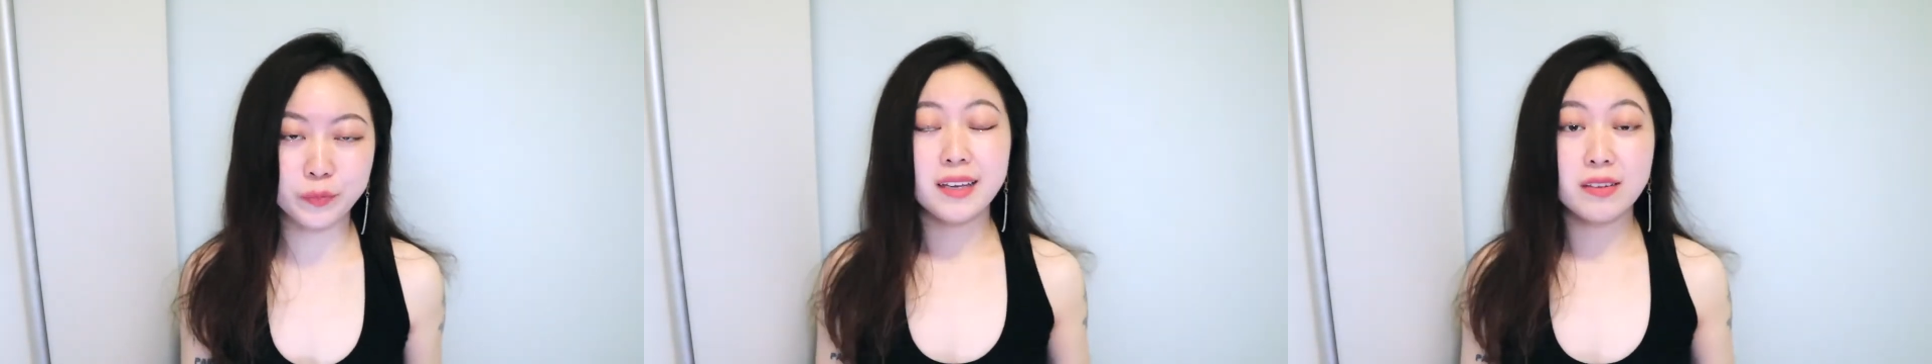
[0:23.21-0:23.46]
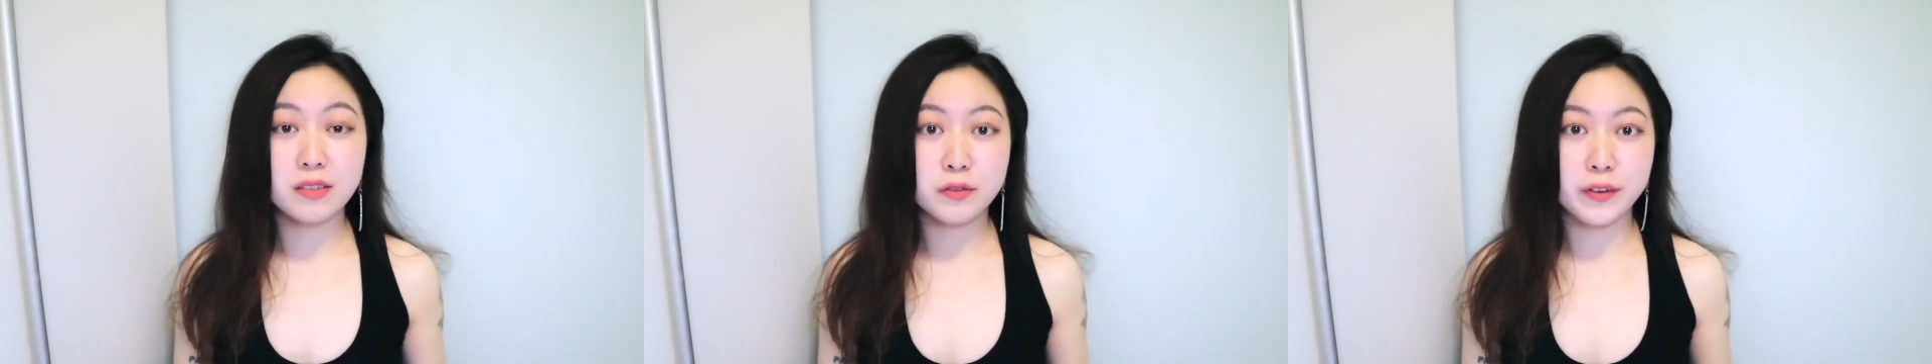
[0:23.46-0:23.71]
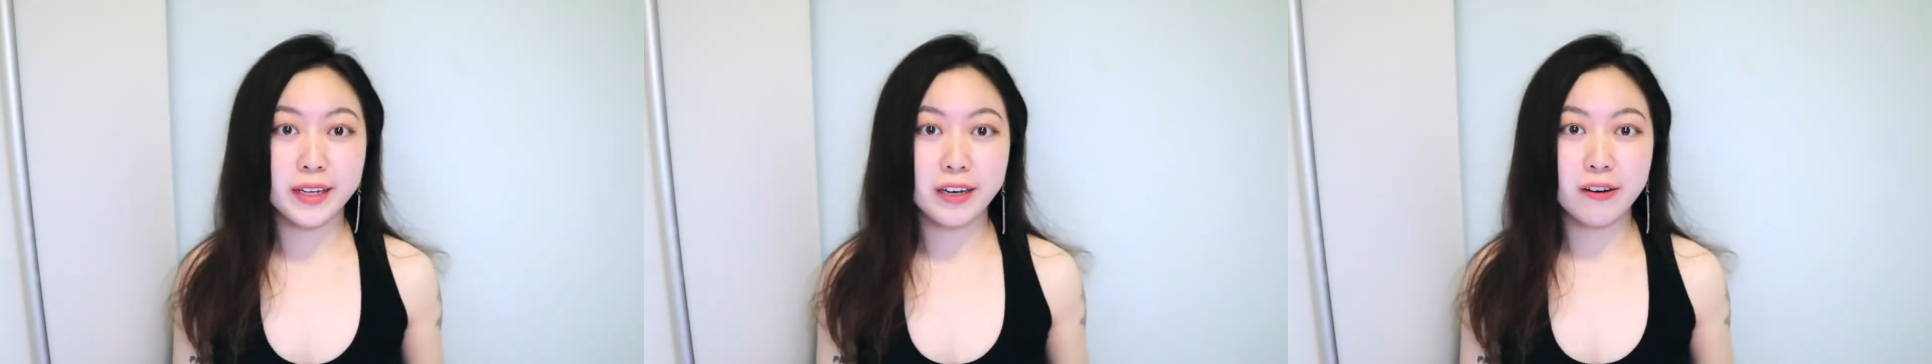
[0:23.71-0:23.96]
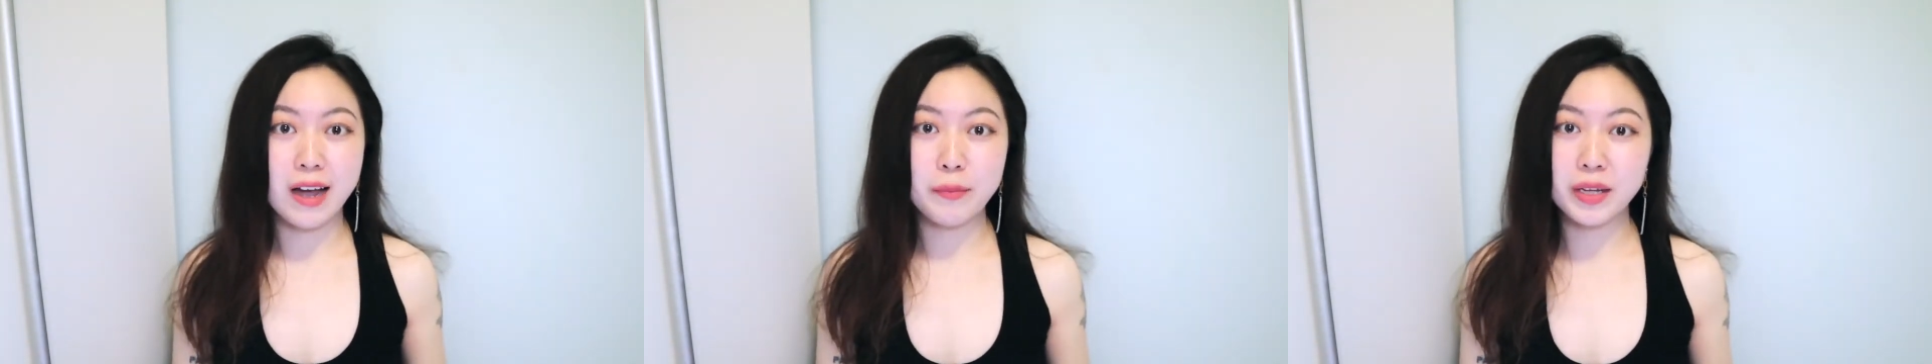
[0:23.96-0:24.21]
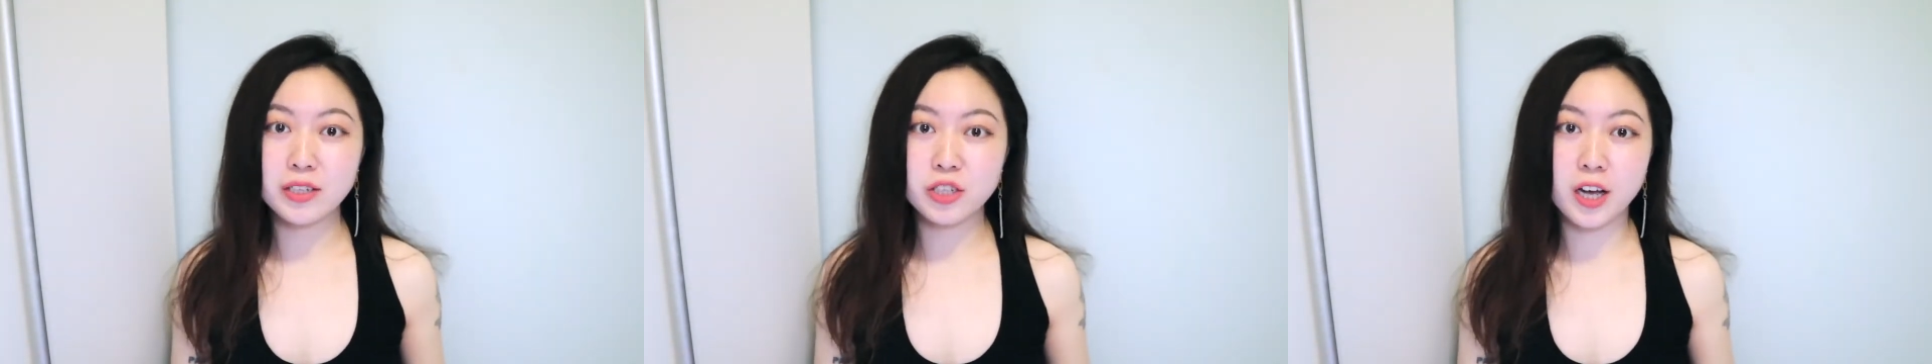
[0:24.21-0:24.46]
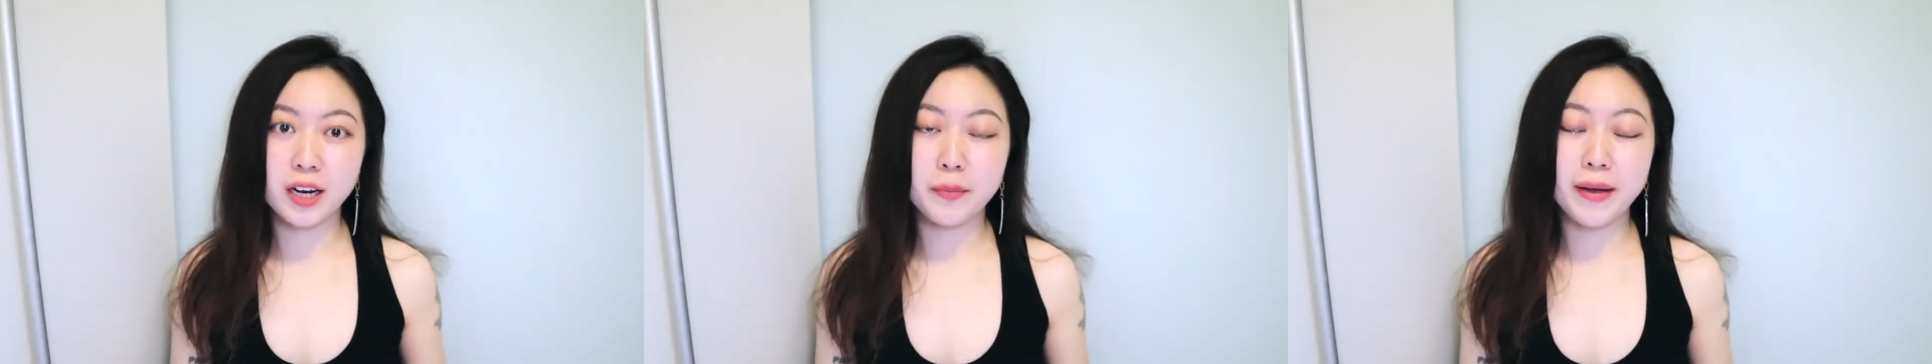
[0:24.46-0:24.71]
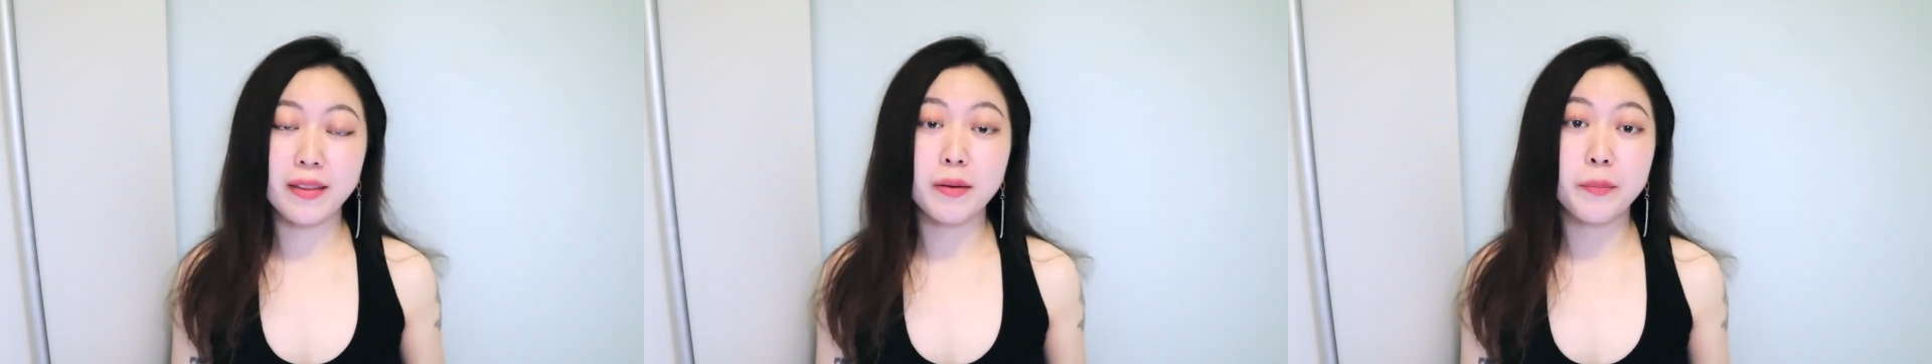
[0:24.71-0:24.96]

In this video, I'm going to talk about the